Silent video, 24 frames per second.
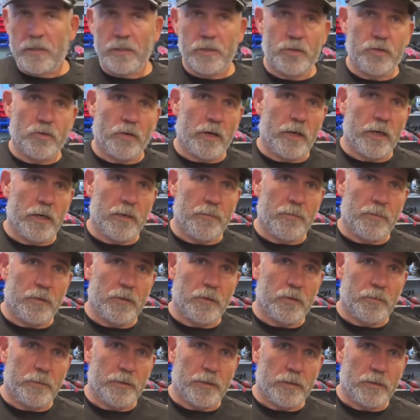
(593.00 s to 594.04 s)
this dry up a
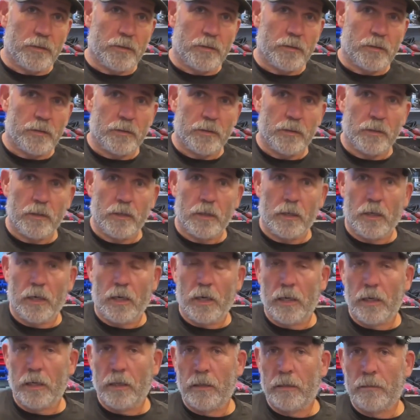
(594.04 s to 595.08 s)
little bit.
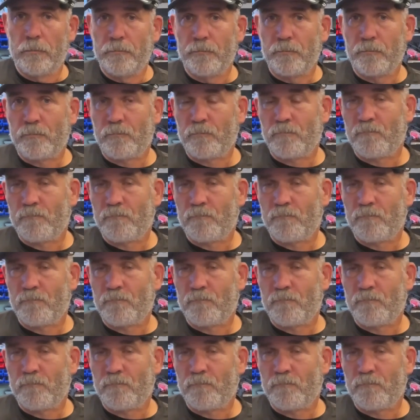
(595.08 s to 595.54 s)
Um,